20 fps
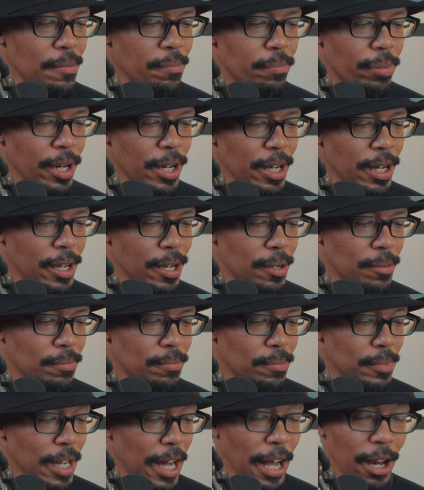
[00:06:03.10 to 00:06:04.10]
But
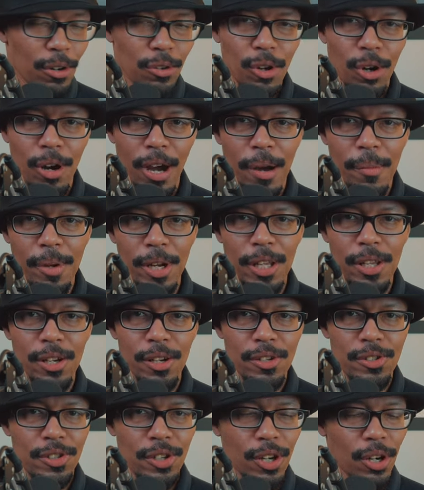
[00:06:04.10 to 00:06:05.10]
I don't know how many
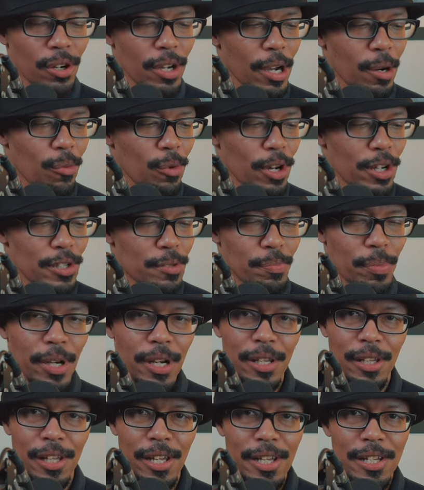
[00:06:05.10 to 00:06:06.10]
years ago that was,
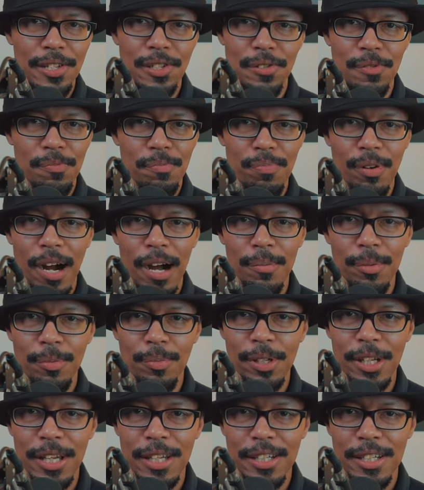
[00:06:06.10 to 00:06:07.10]
but at least
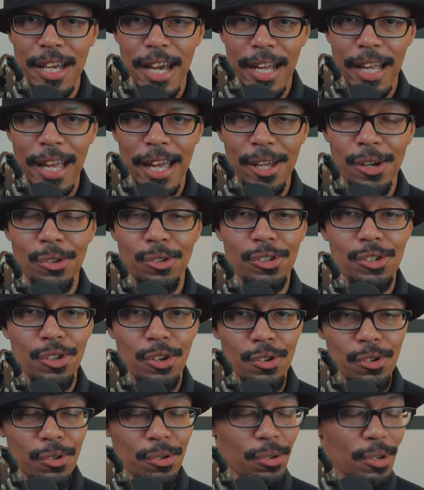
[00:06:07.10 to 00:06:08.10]
probably a decade or
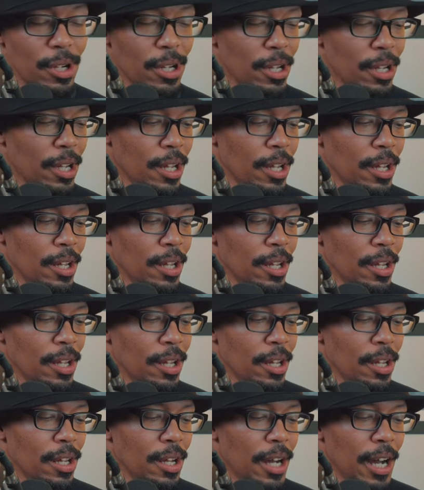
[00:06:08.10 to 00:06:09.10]
two
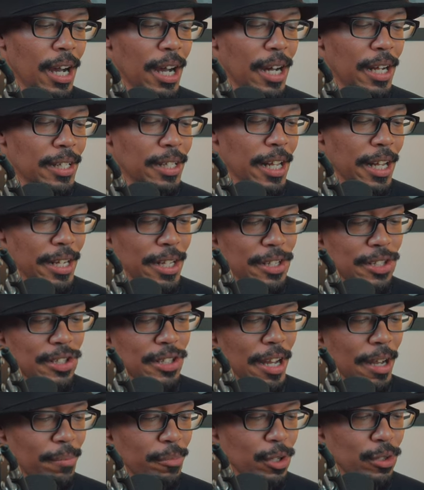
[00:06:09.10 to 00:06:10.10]
that he
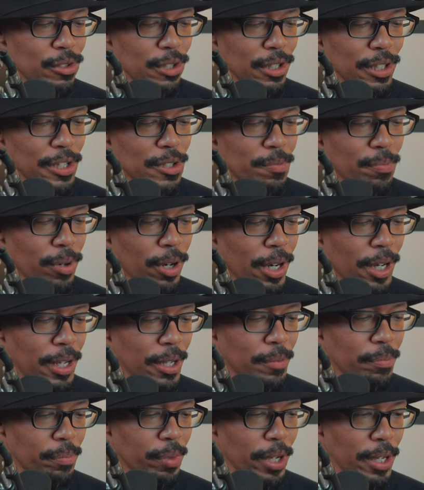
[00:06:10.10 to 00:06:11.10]
stopped using this
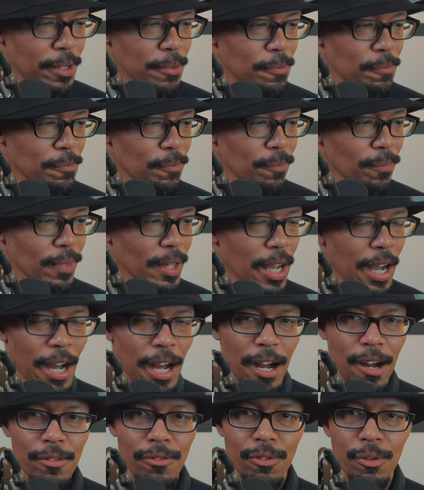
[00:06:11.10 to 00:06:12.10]
product. But
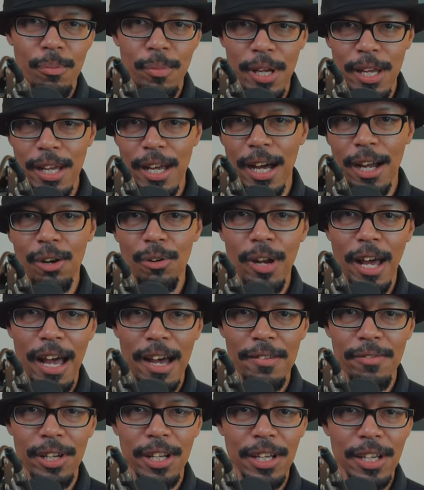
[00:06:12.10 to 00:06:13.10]
for me, I don't
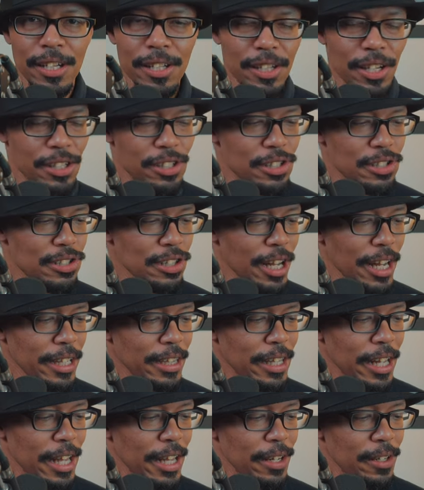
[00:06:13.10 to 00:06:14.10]
have any conditions
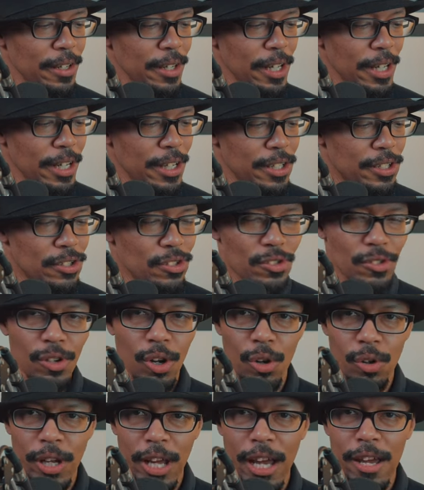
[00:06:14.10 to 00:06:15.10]
like that, and it's
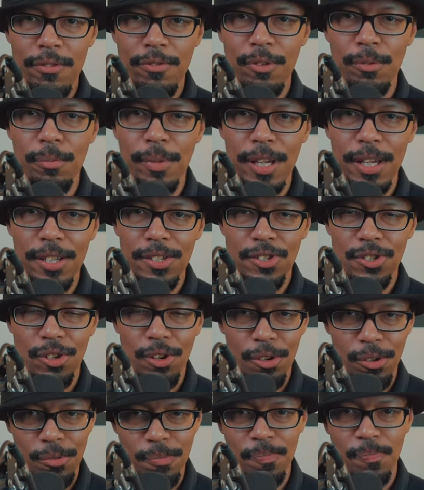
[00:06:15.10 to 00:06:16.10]
okay for me.
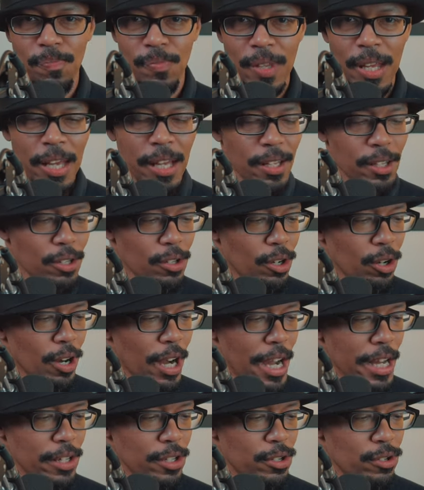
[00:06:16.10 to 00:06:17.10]
So, you know,
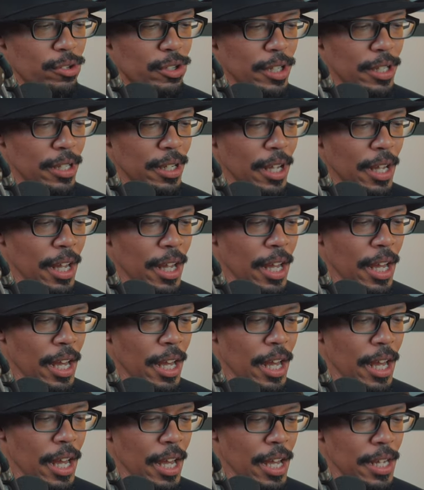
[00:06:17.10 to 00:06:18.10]
I use it.
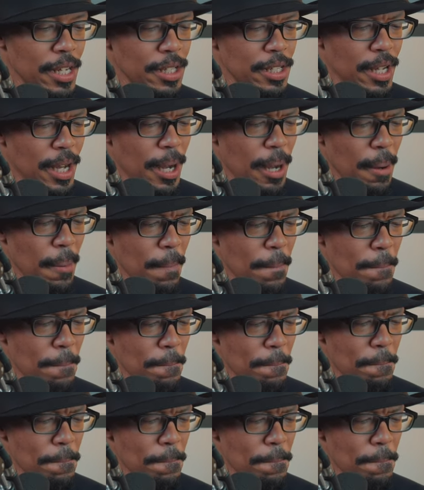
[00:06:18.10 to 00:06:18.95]
And